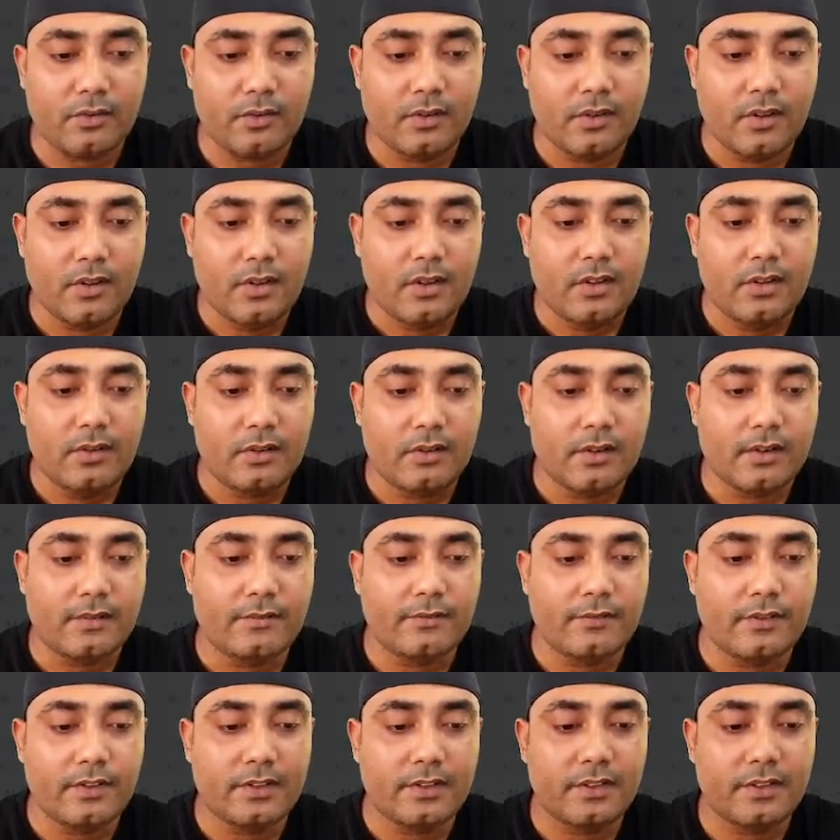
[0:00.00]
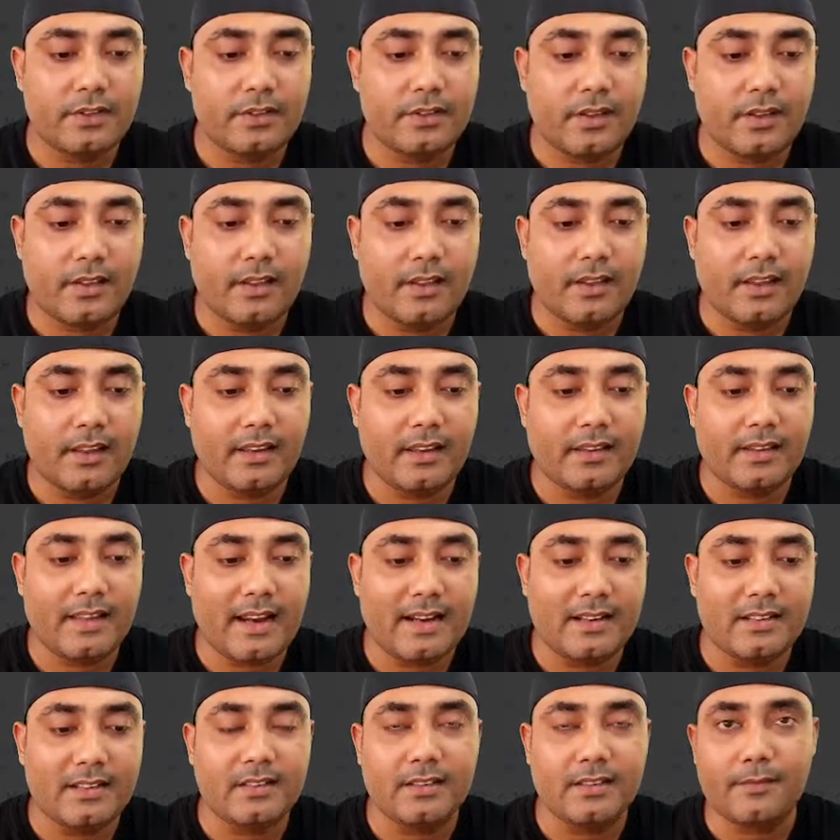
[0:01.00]
you can visit the link that
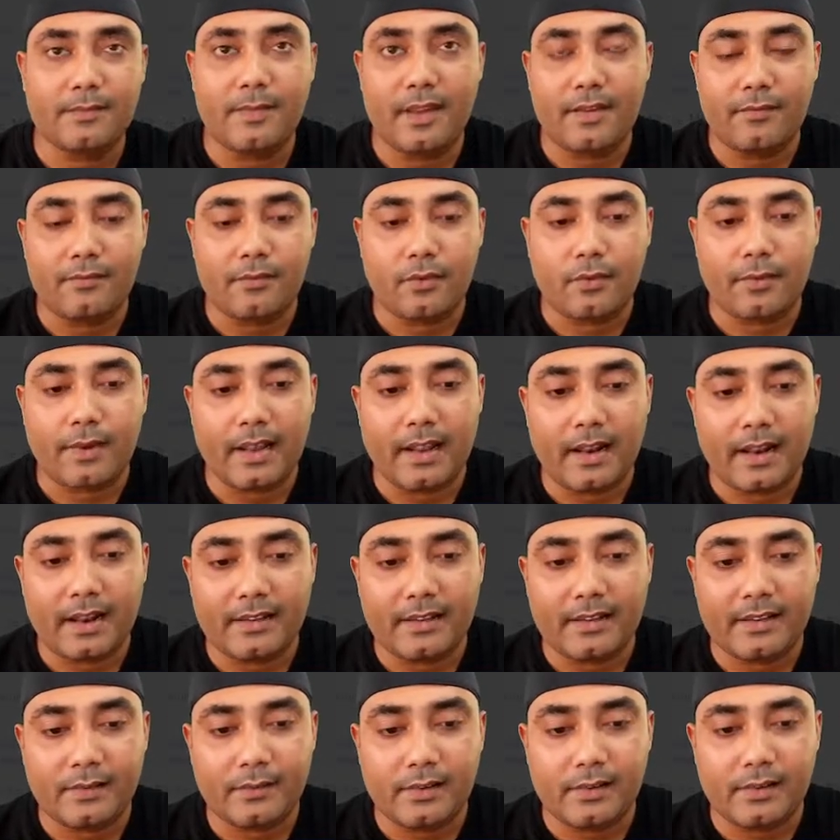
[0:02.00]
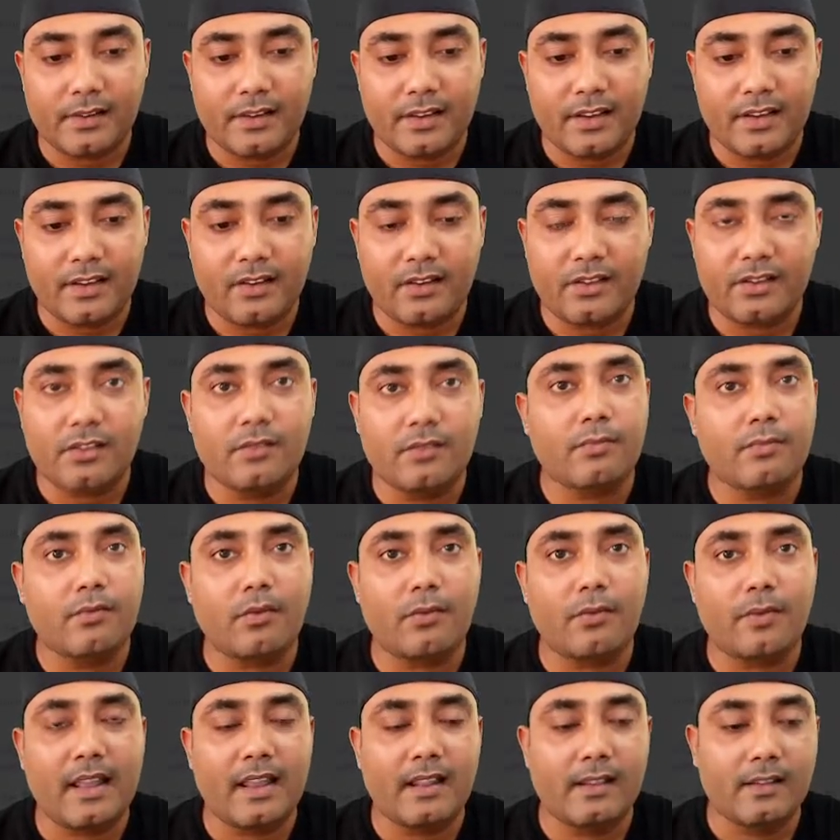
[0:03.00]
is in my profile, and they will click on your
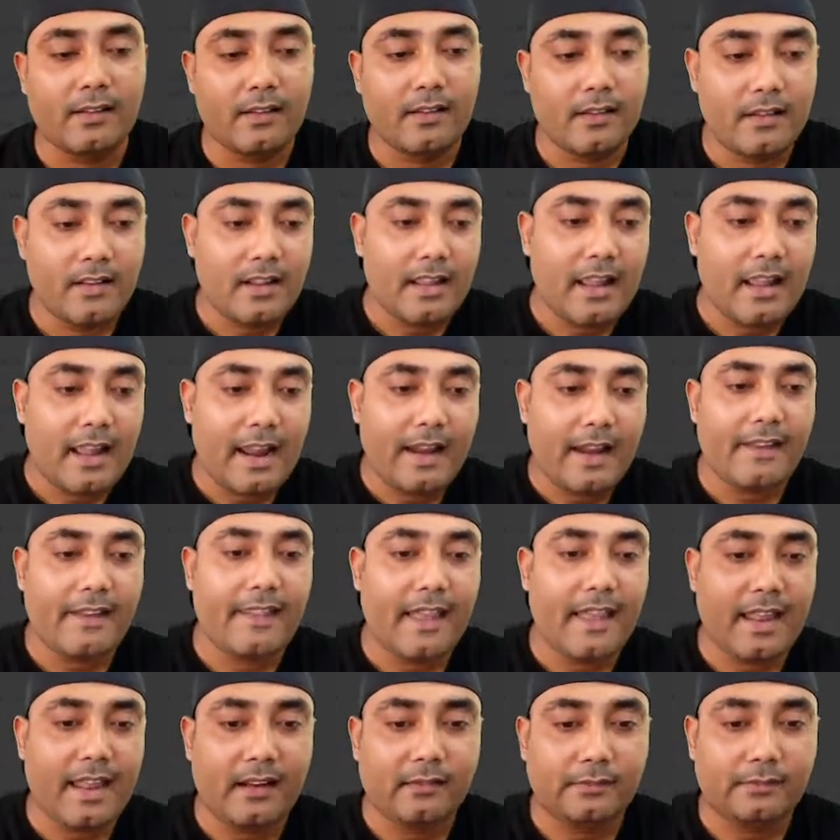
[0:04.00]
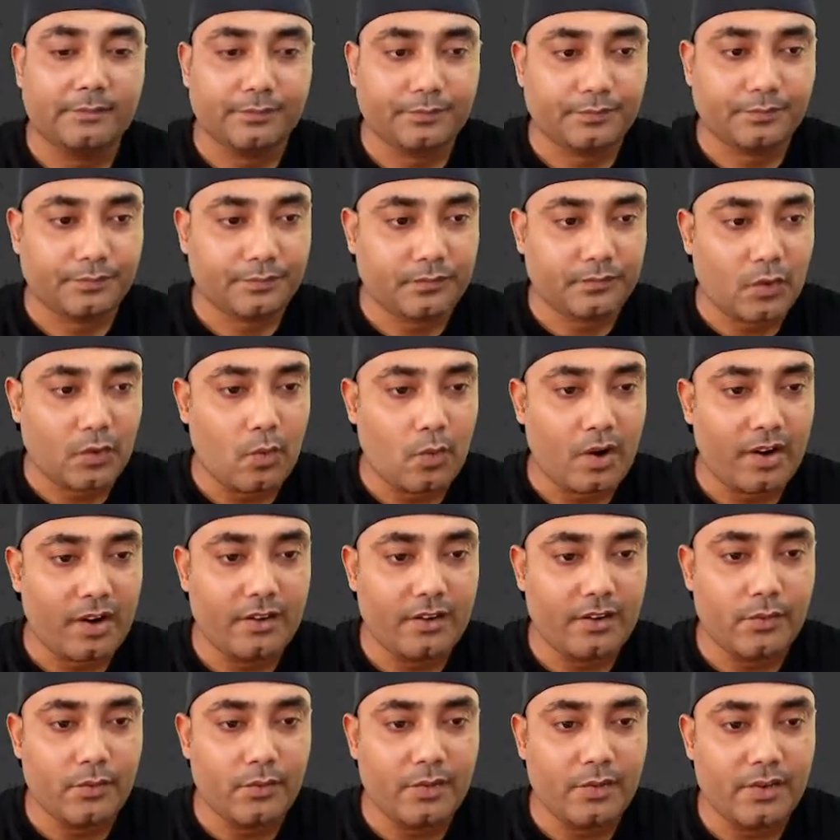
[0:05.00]
profile. And then what you
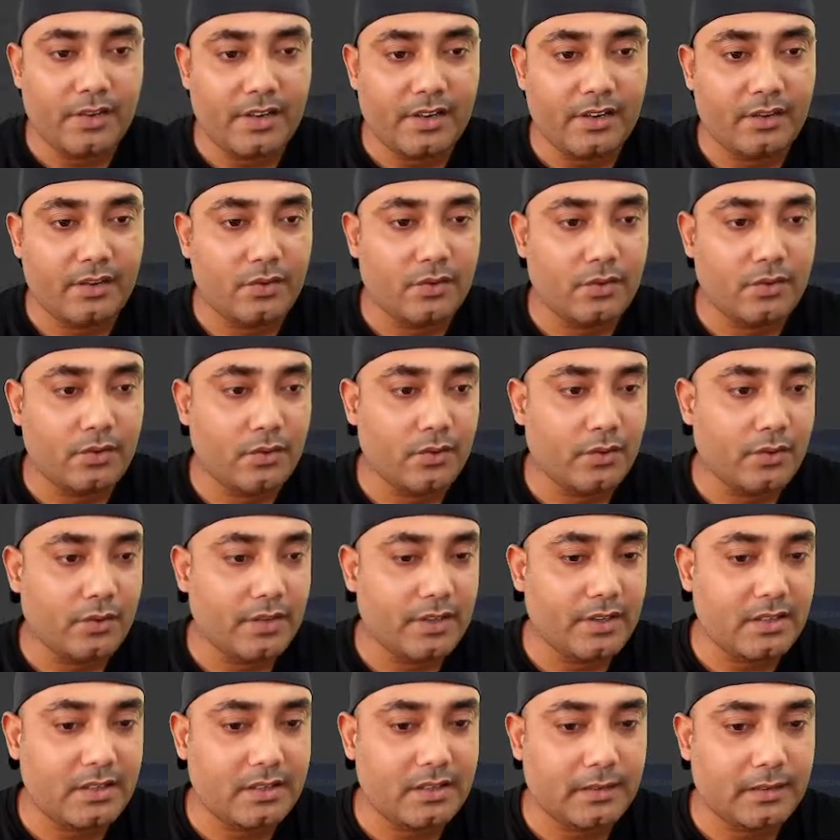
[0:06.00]
need to do is,